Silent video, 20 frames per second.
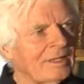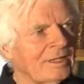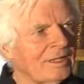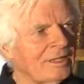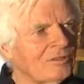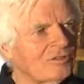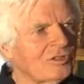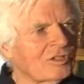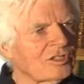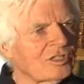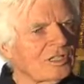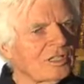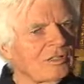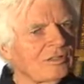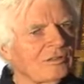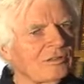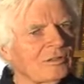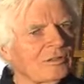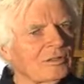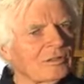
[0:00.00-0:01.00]
Interesting
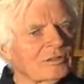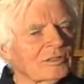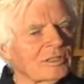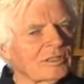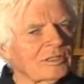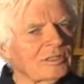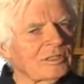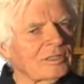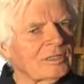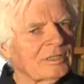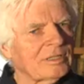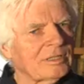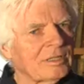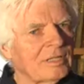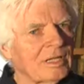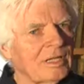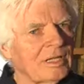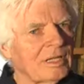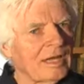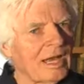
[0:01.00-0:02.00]
thought.
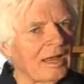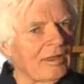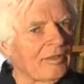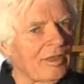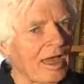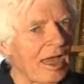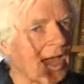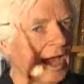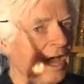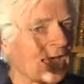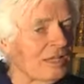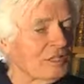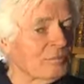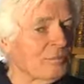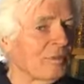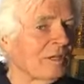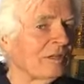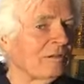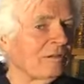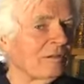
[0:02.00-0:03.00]
Now that has
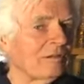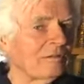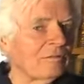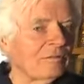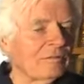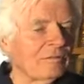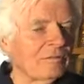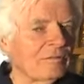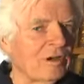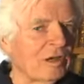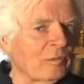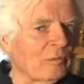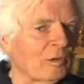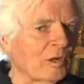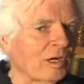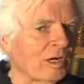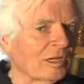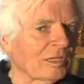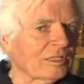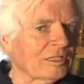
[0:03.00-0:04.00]
been
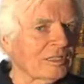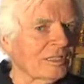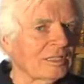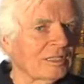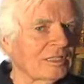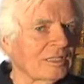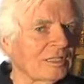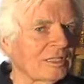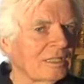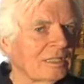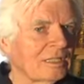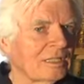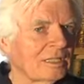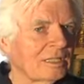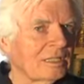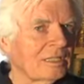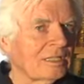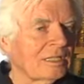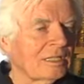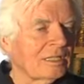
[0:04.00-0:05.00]
reworked,
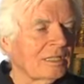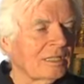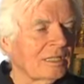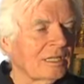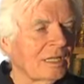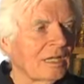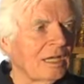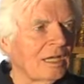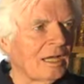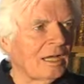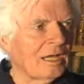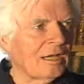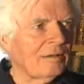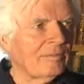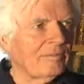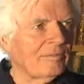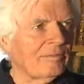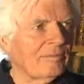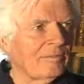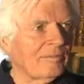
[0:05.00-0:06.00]

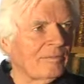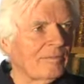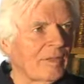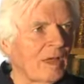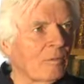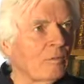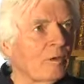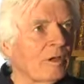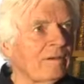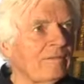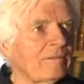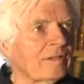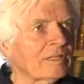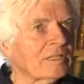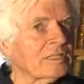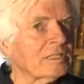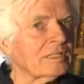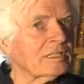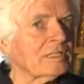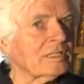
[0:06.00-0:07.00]
and we've
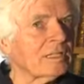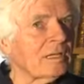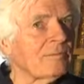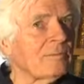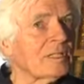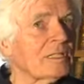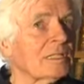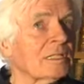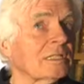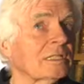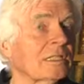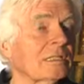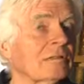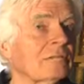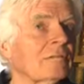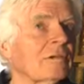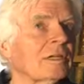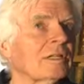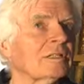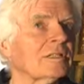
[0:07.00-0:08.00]
exhibited it
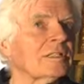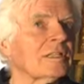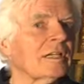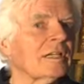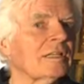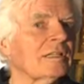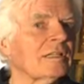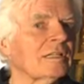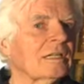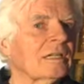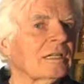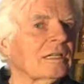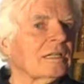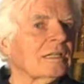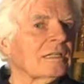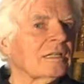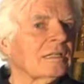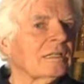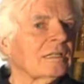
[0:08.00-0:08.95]
once, I think.